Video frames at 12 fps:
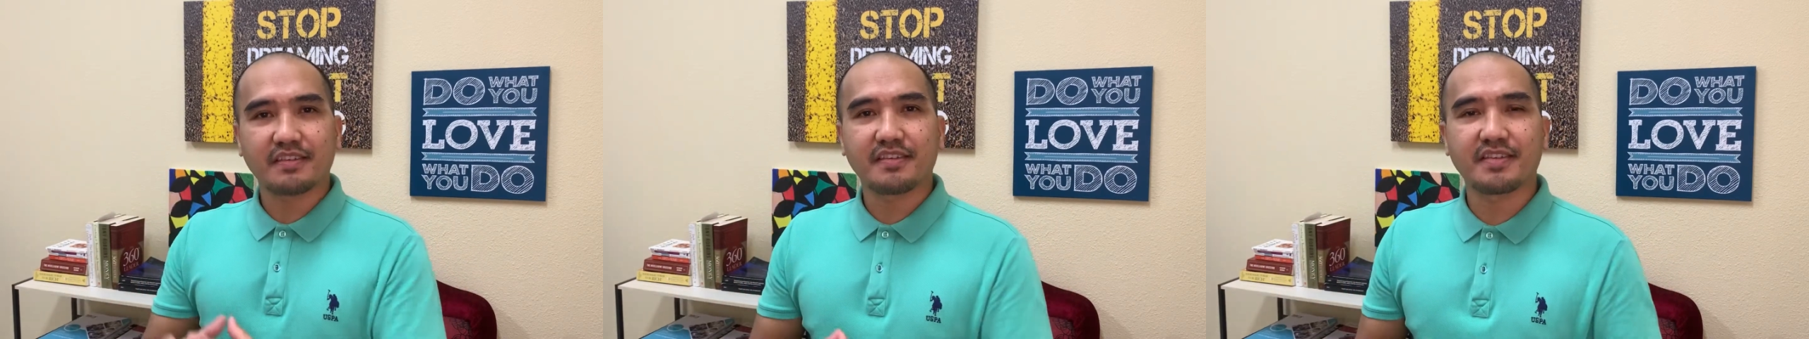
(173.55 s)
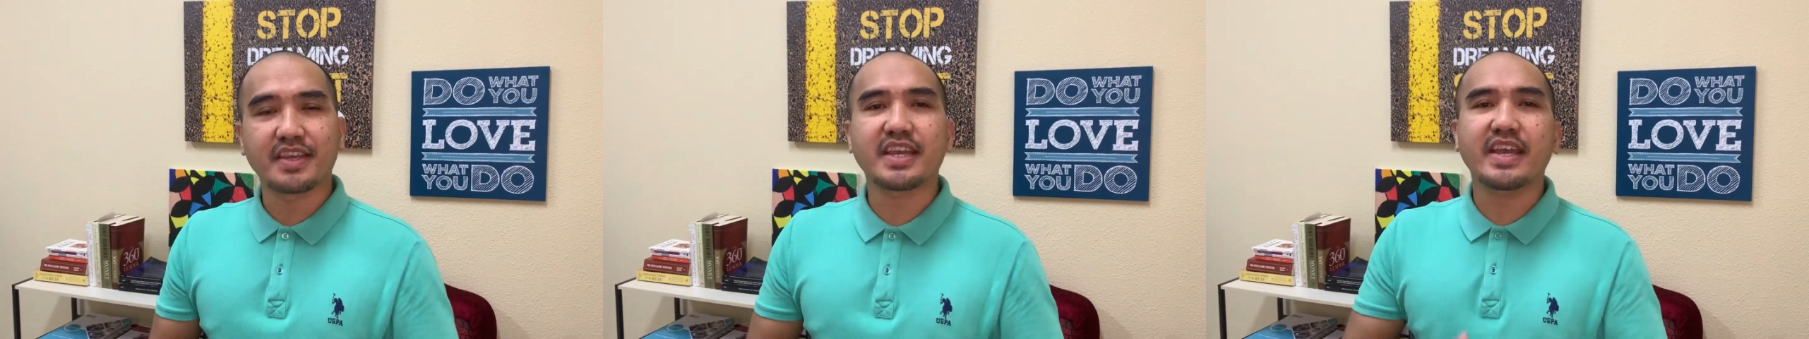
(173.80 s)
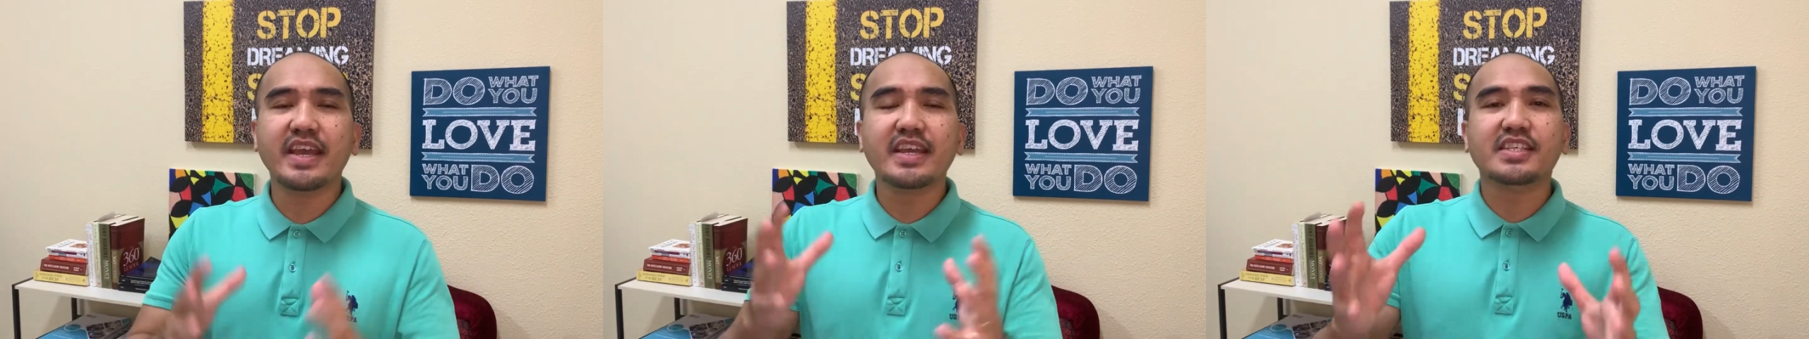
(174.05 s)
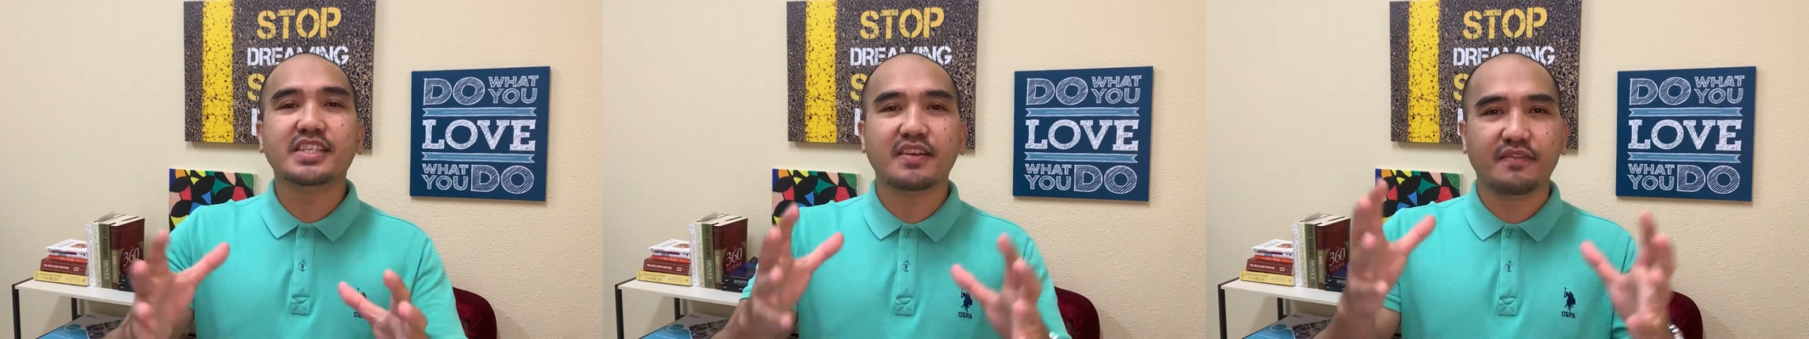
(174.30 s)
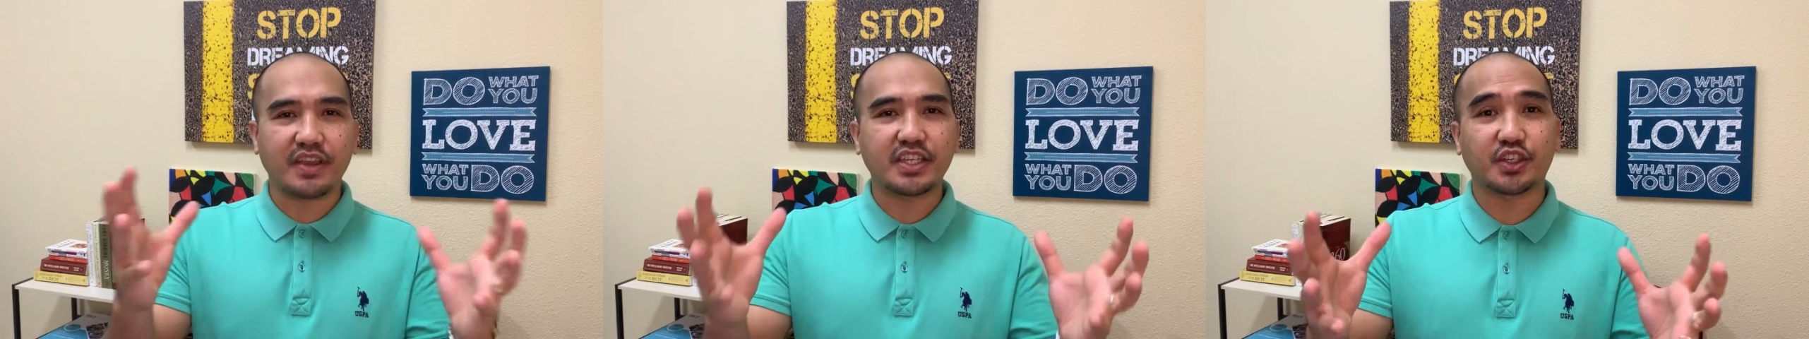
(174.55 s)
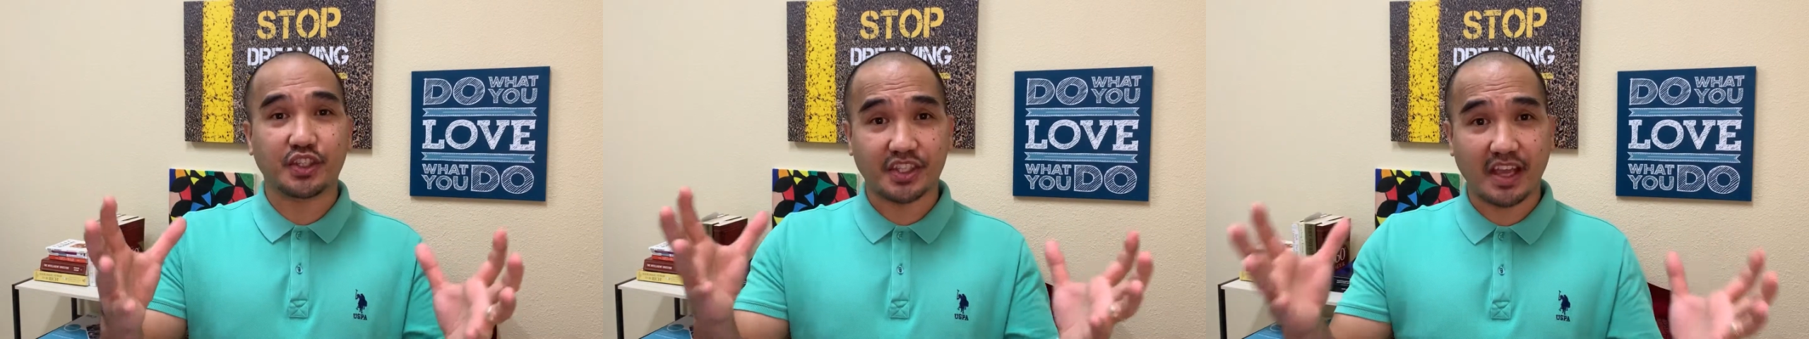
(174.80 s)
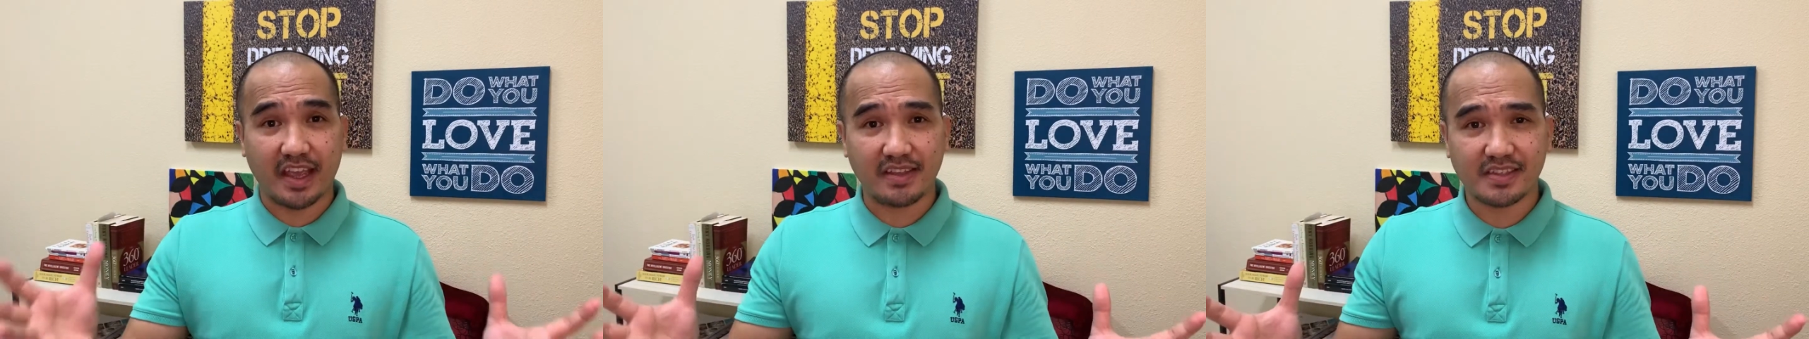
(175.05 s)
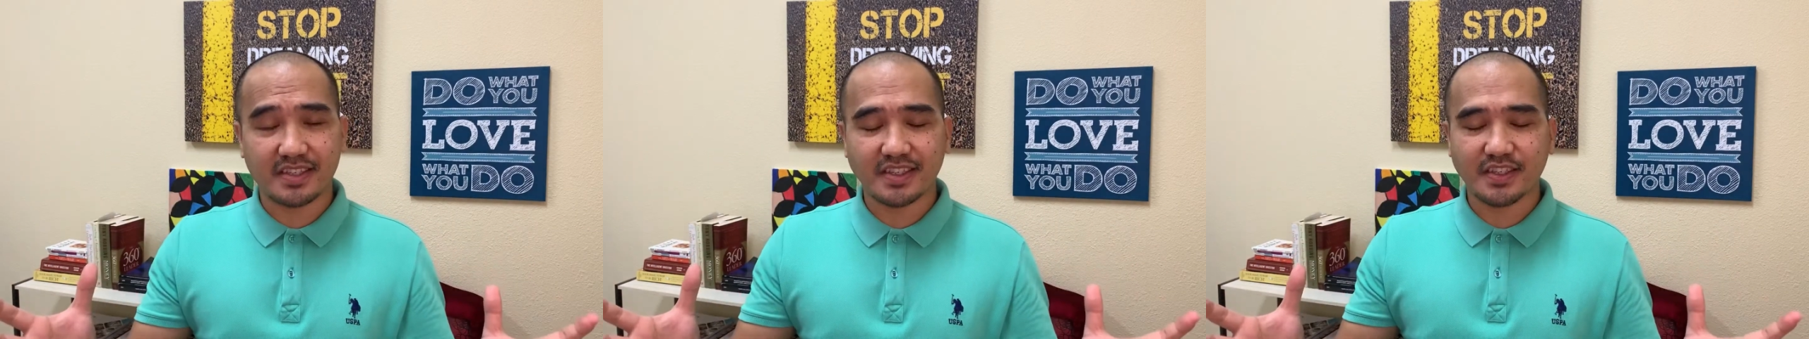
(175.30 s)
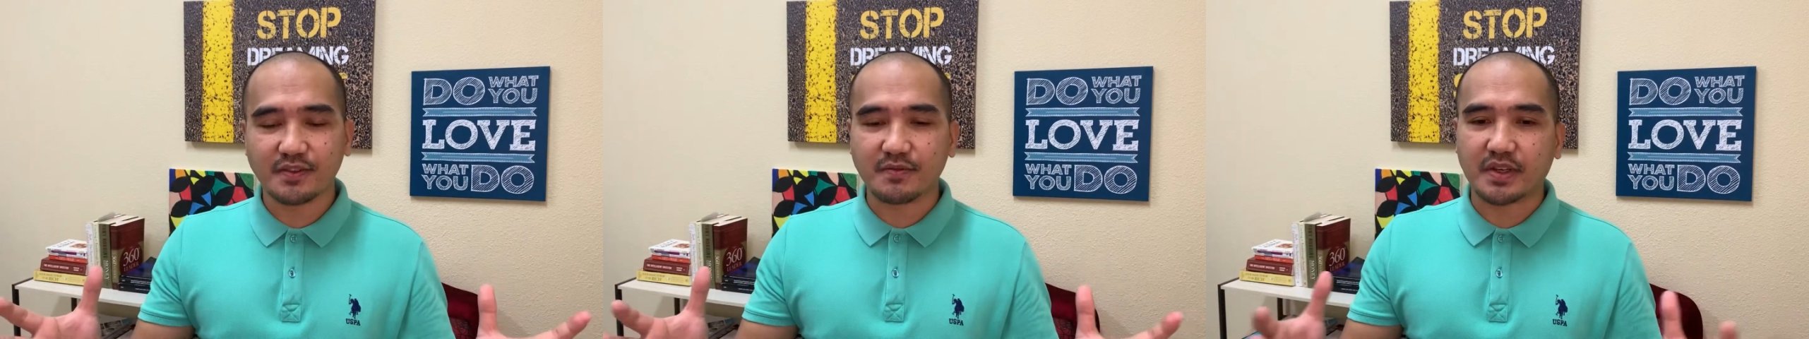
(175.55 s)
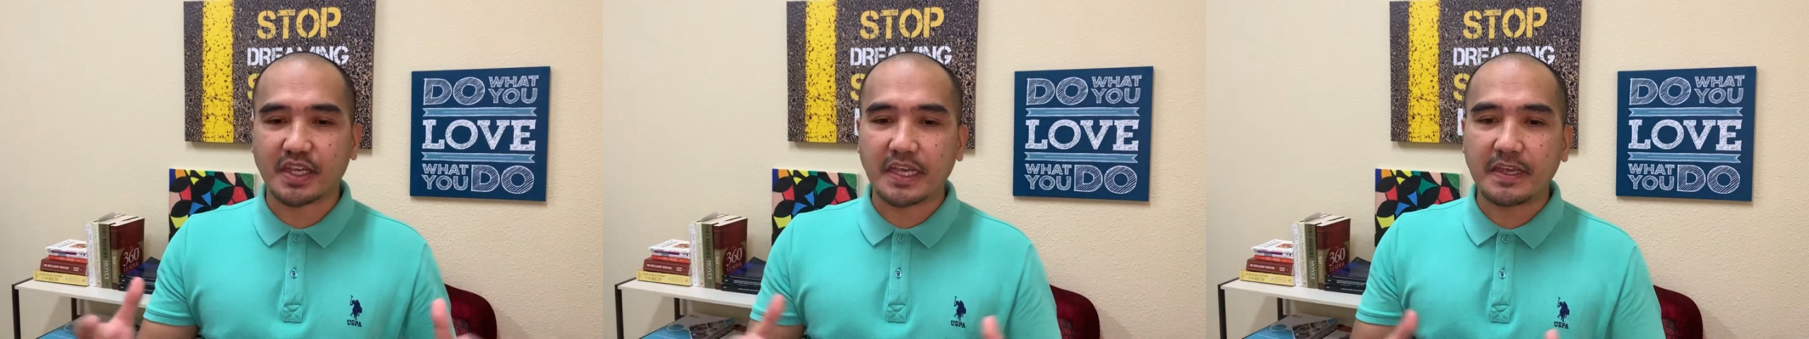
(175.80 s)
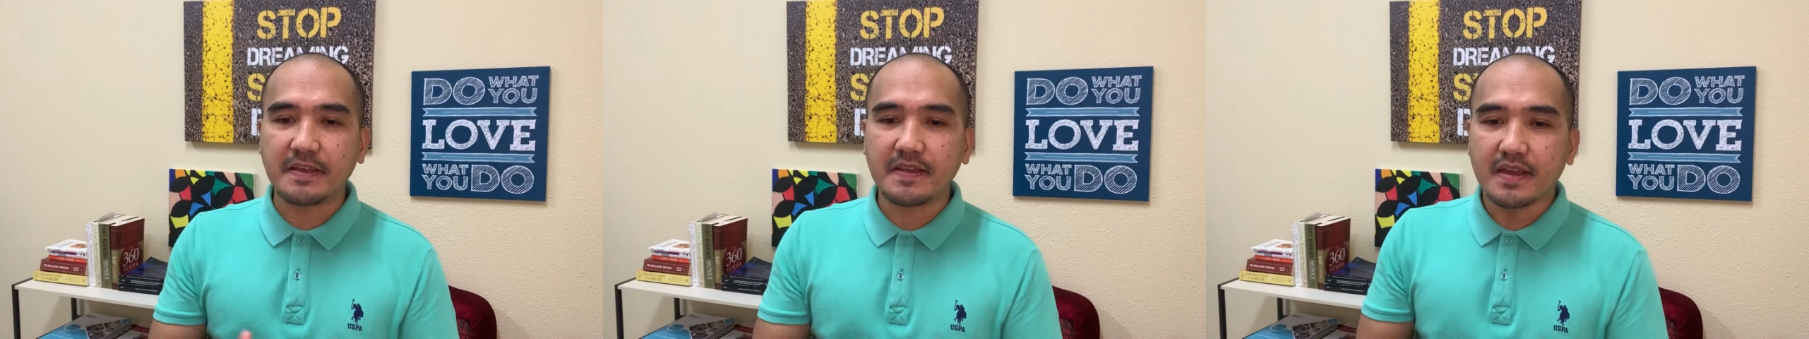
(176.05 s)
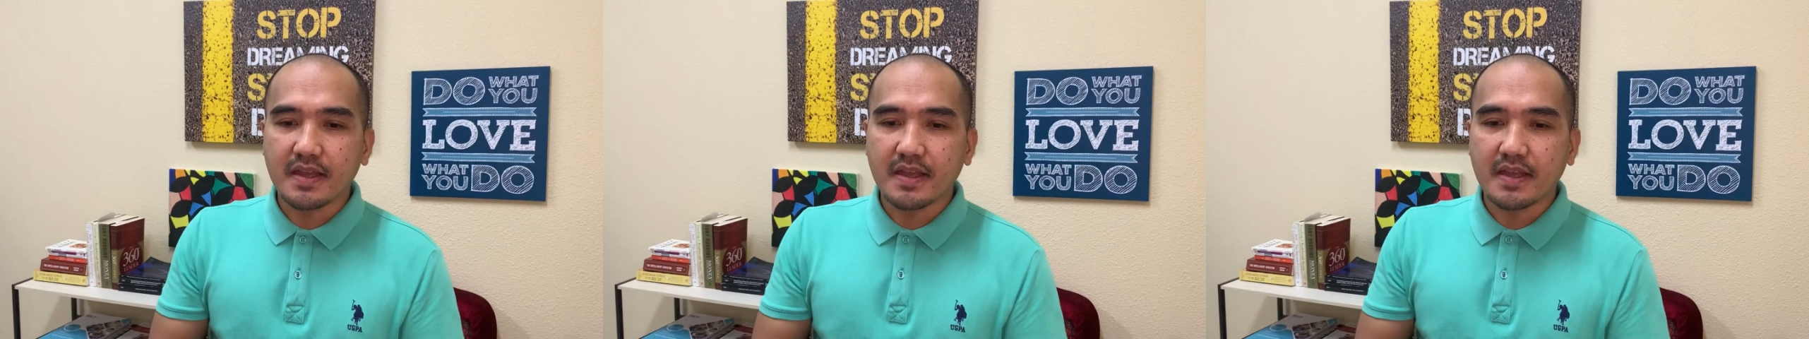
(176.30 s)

the excavation sites, okay,